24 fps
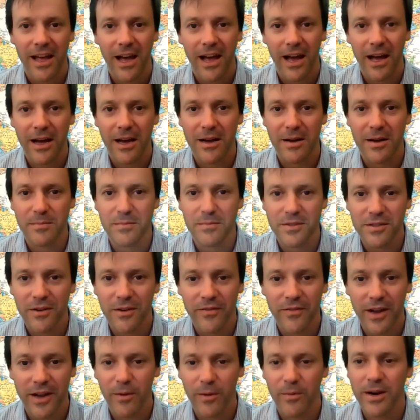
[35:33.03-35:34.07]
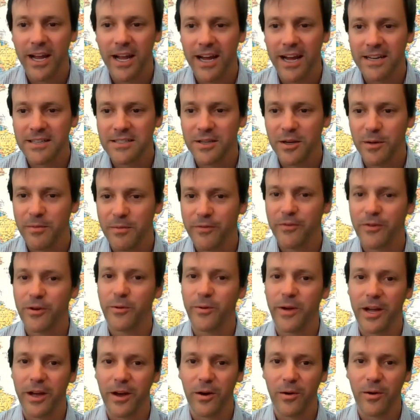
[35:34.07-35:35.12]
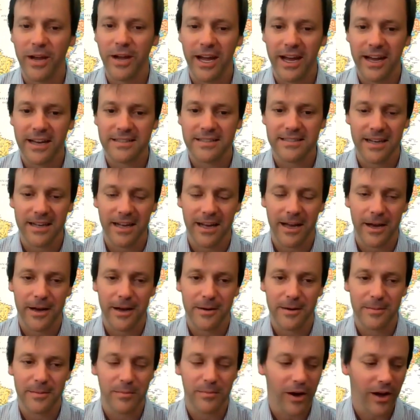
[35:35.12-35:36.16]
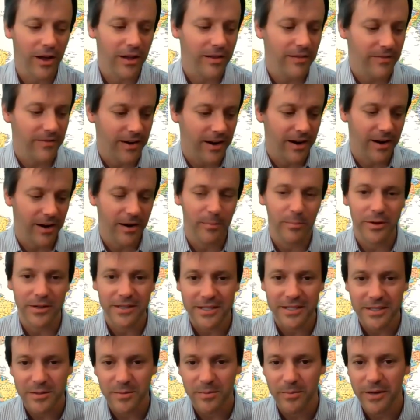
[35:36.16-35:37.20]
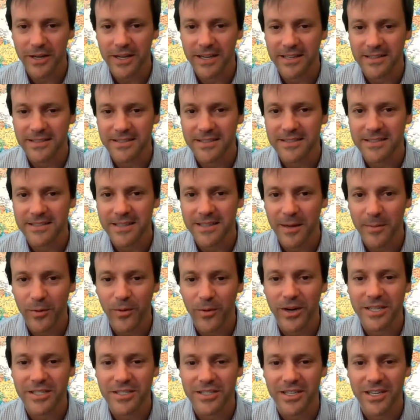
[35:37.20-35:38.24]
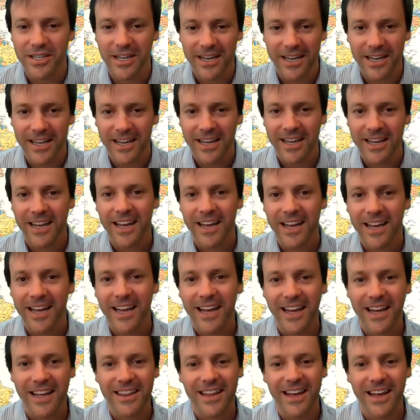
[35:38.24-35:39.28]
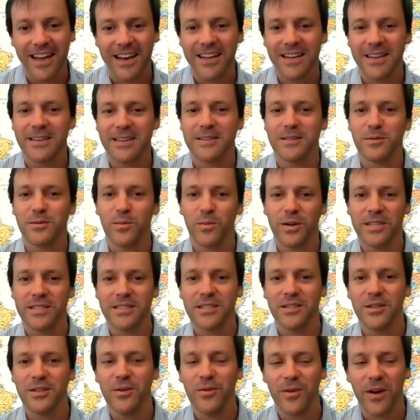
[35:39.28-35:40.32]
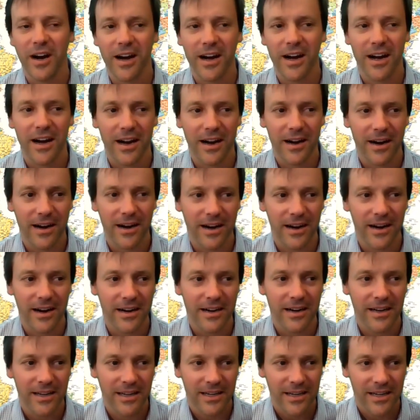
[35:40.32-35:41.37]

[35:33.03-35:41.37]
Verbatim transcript: Um, Sofyan, I want to ask you before we go, we ask um, all of our participants the same question, and that is once you are